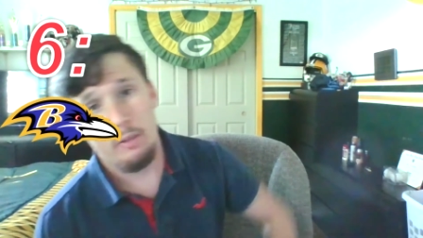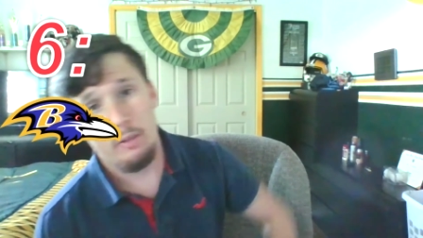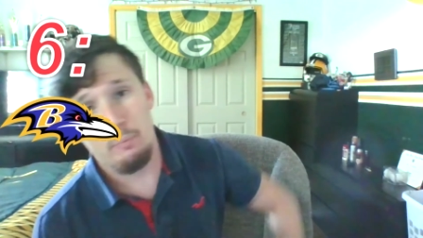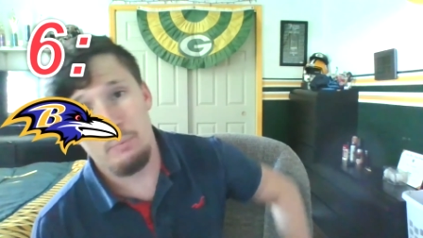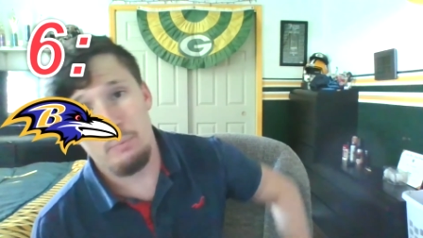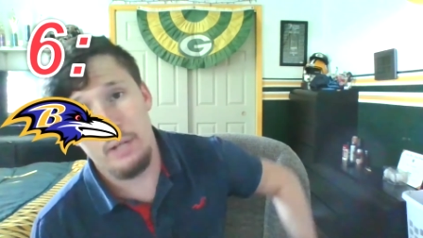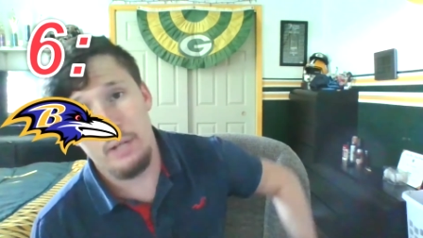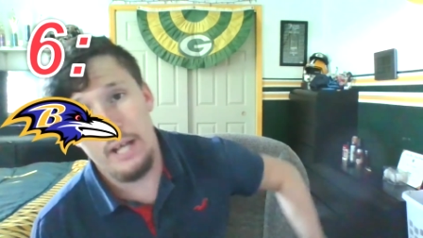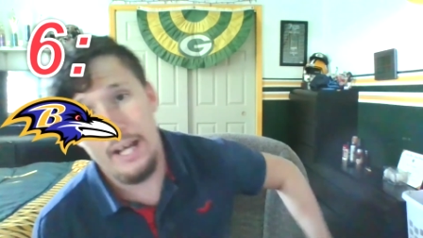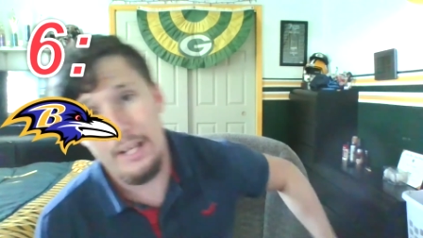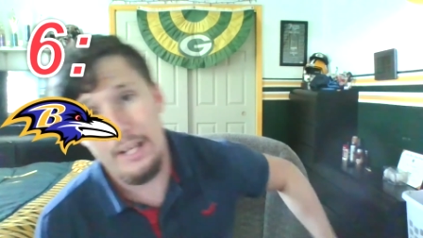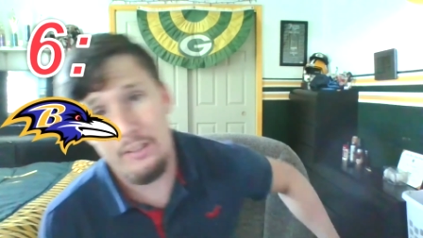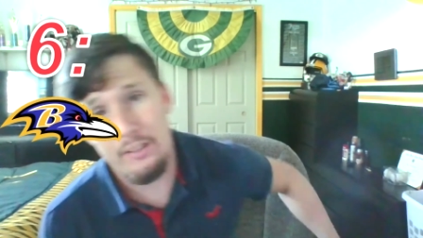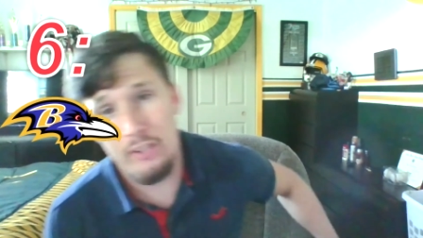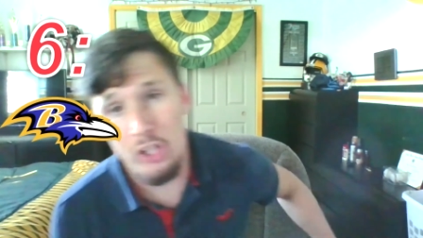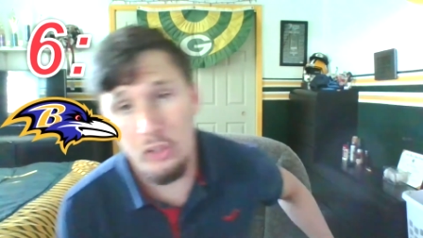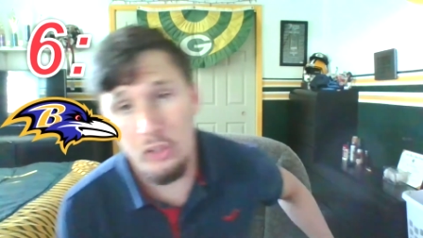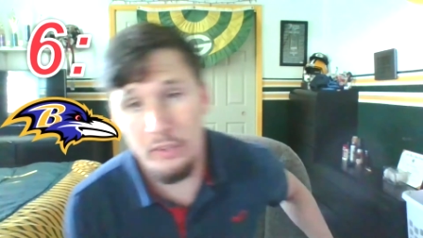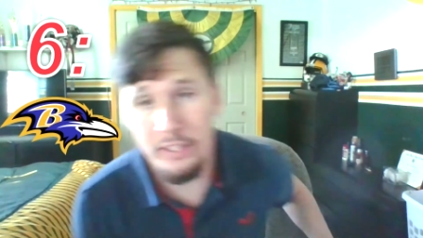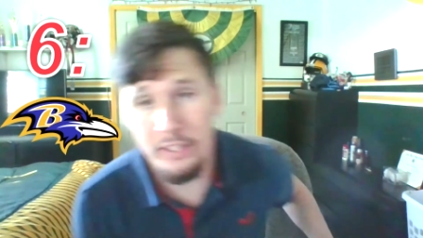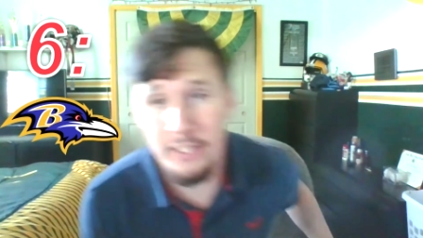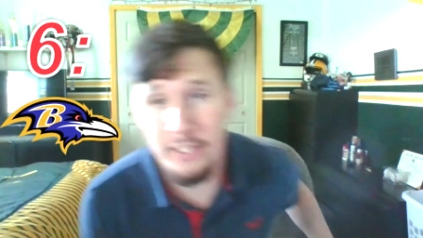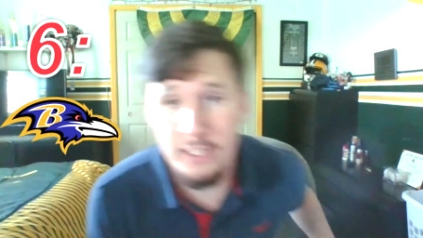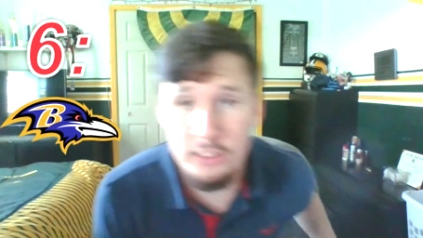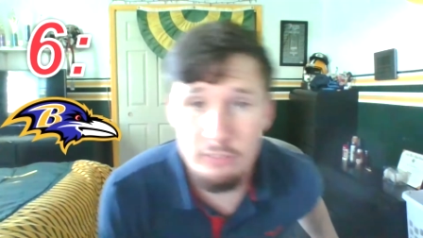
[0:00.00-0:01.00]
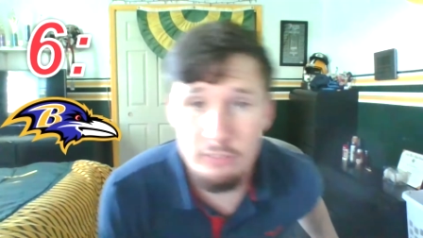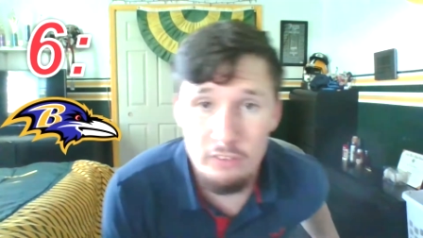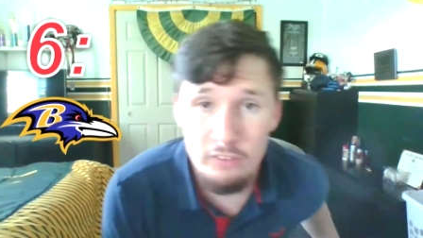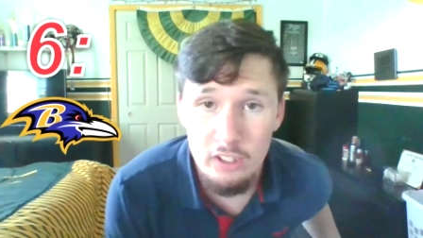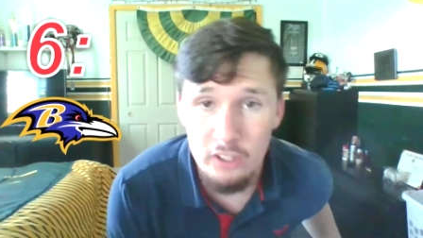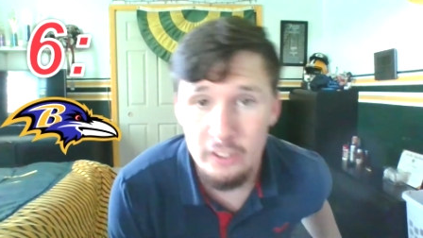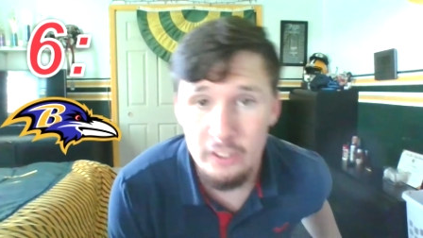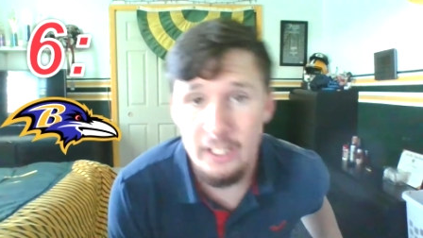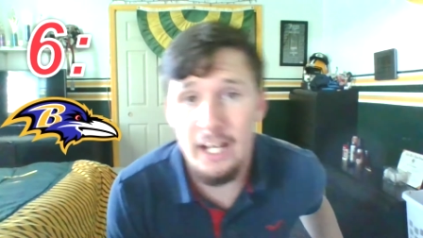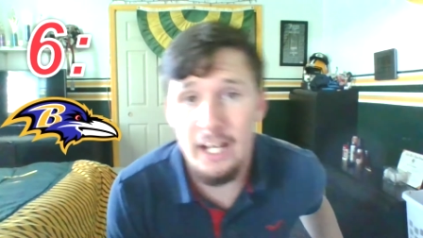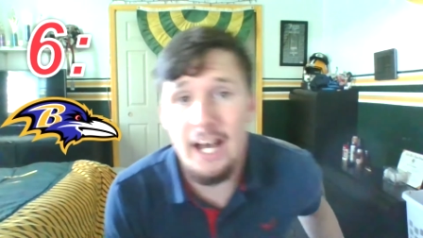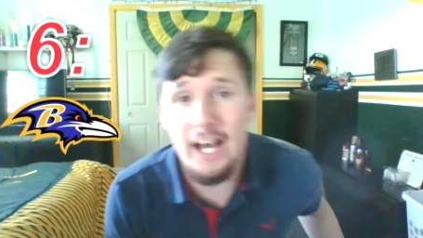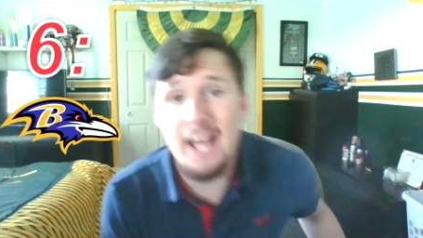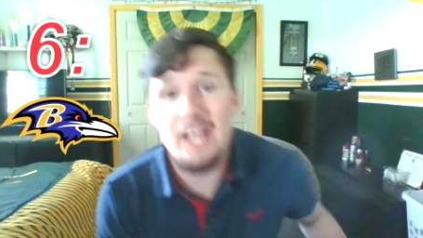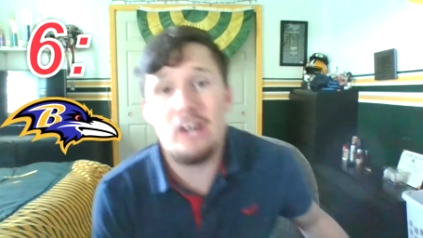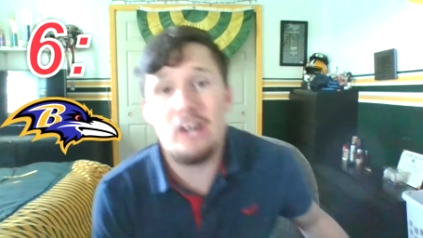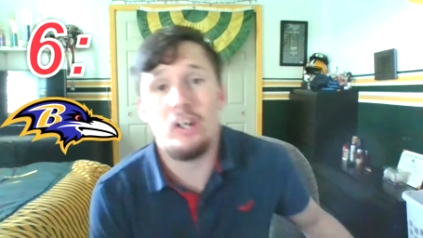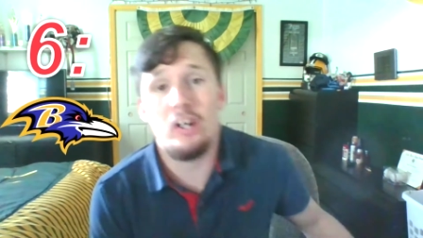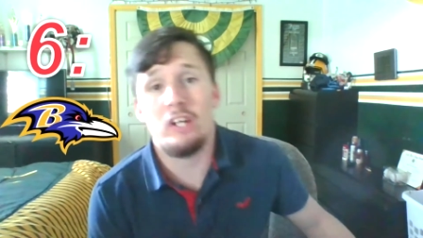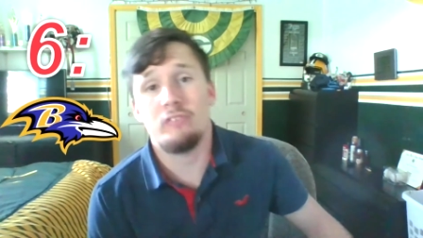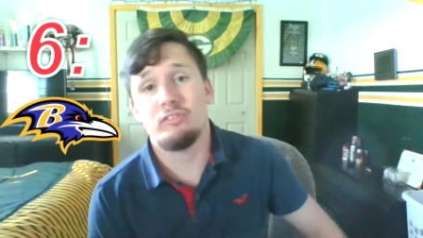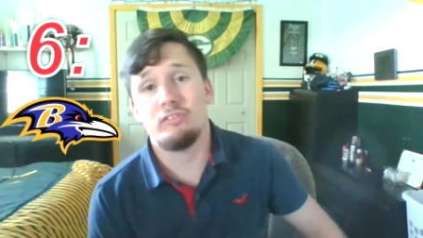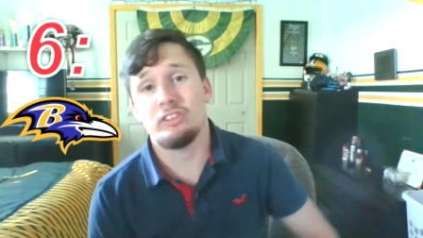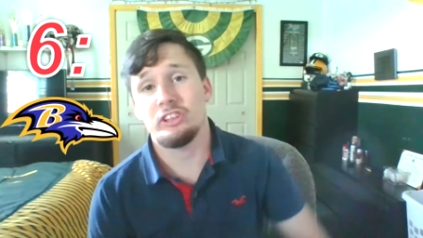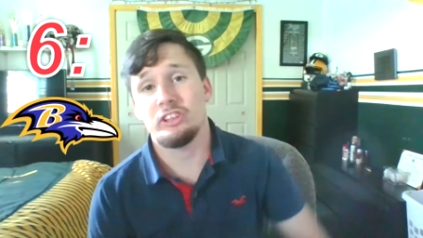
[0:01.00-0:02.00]
But I know he is on the
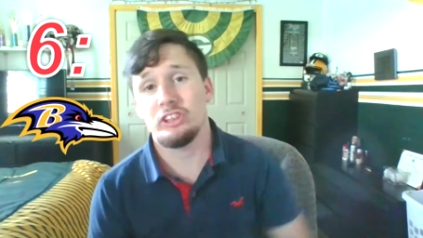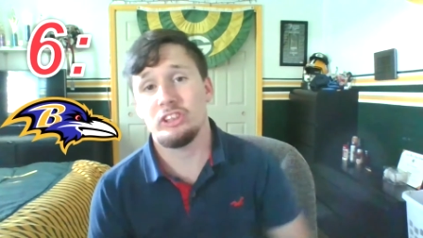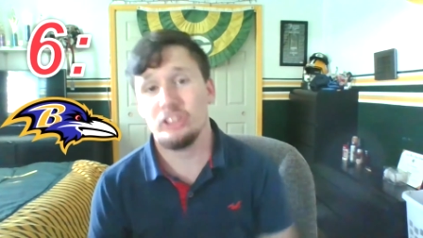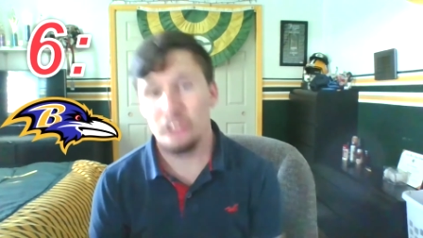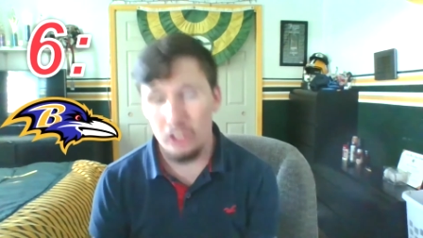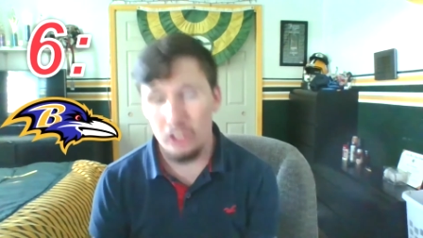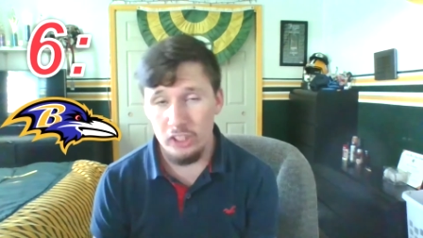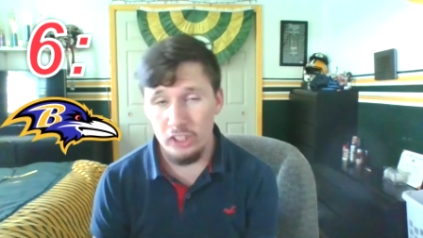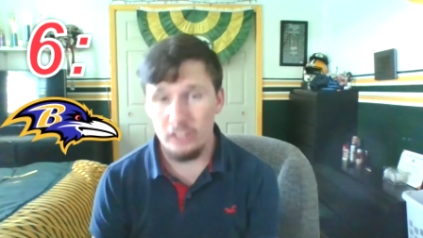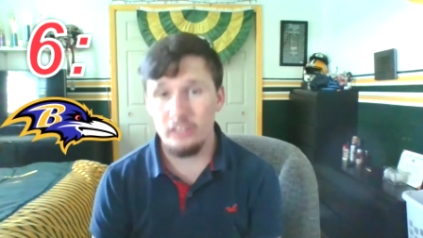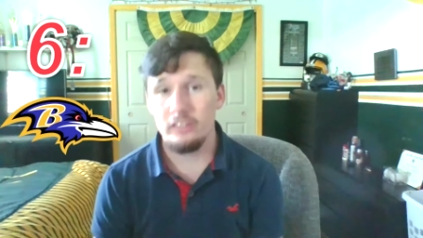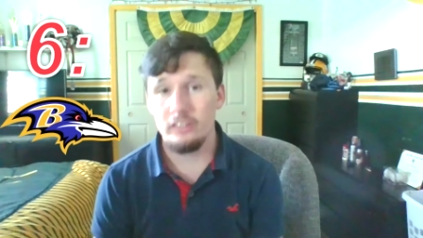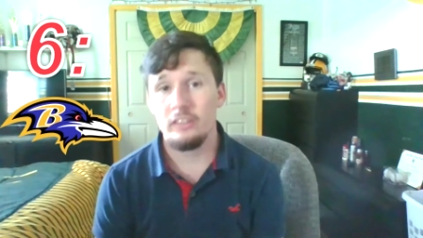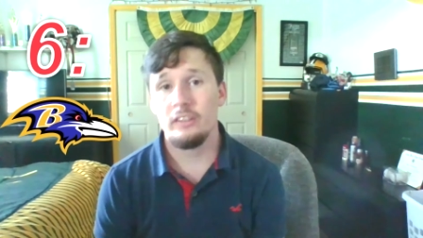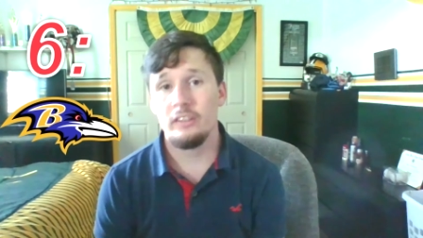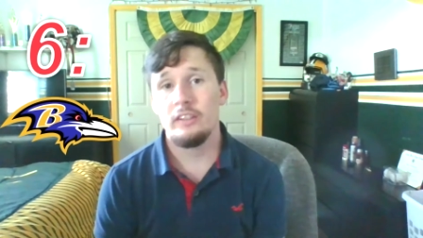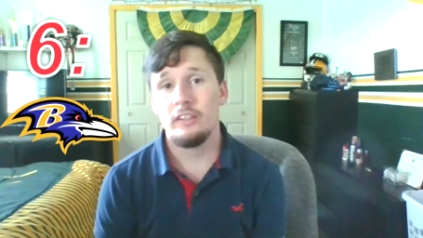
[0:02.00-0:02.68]
IR for sure.